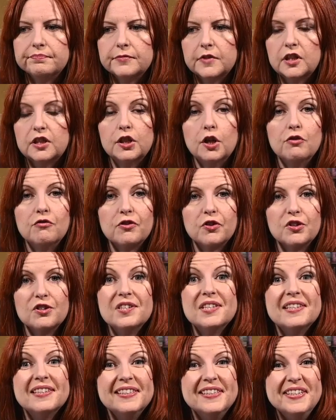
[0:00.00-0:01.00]

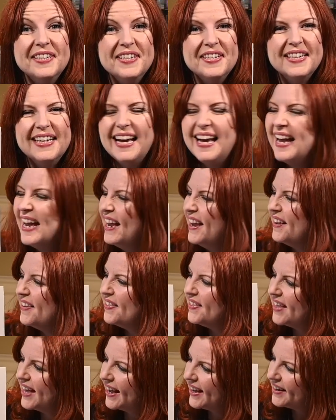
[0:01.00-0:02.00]
clovers
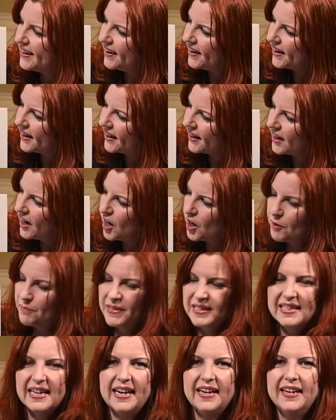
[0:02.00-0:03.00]
that are
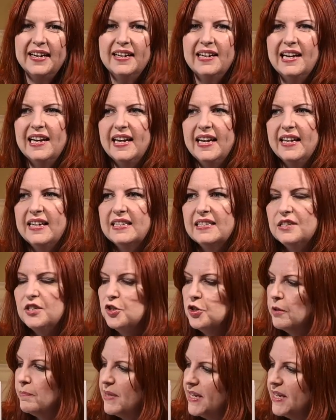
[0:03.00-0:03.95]
beside it, and should